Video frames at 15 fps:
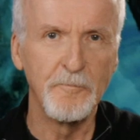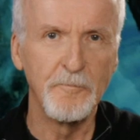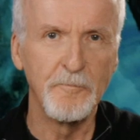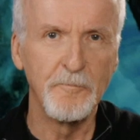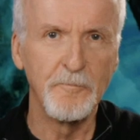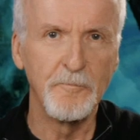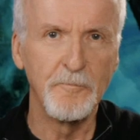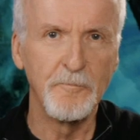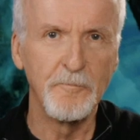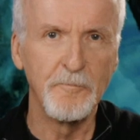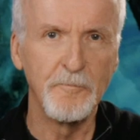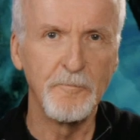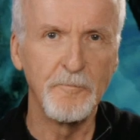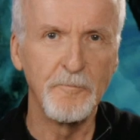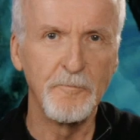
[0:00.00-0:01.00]

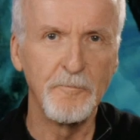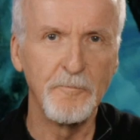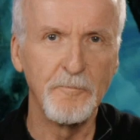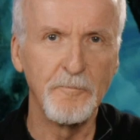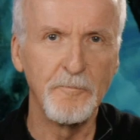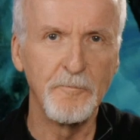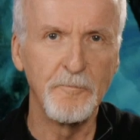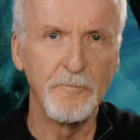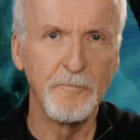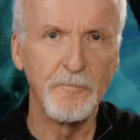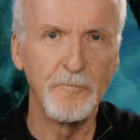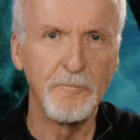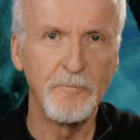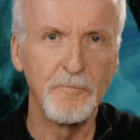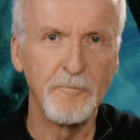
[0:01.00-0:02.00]

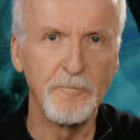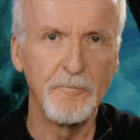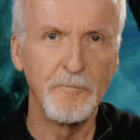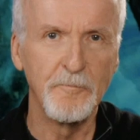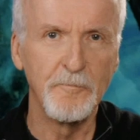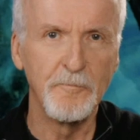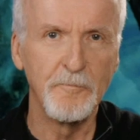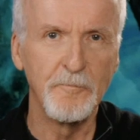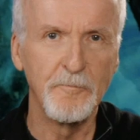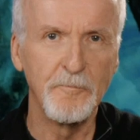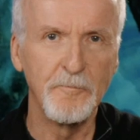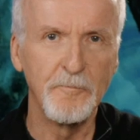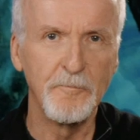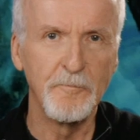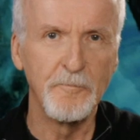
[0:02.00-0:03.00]

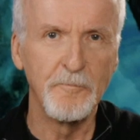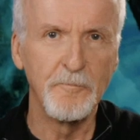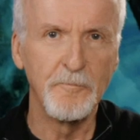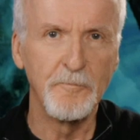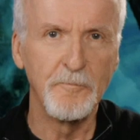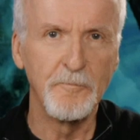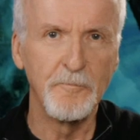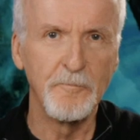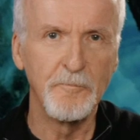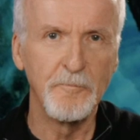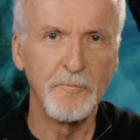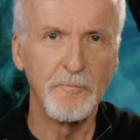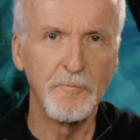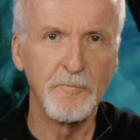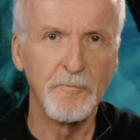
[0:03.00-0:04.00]

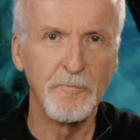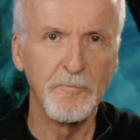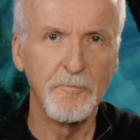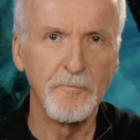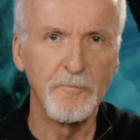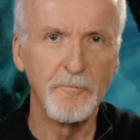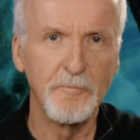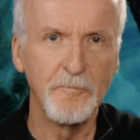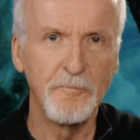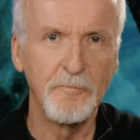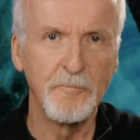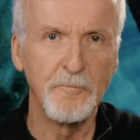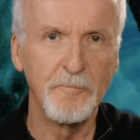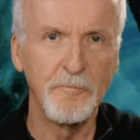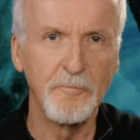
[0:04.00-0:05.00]

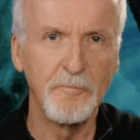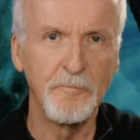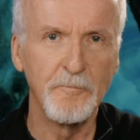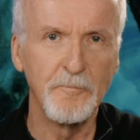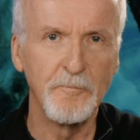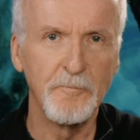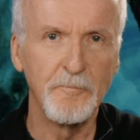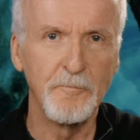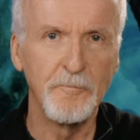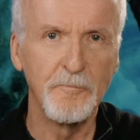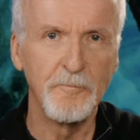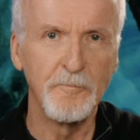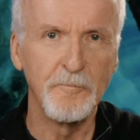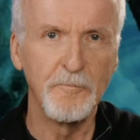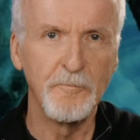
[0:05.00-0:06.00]

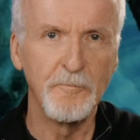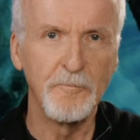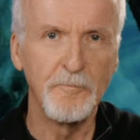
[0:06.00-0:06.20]
(not speaking)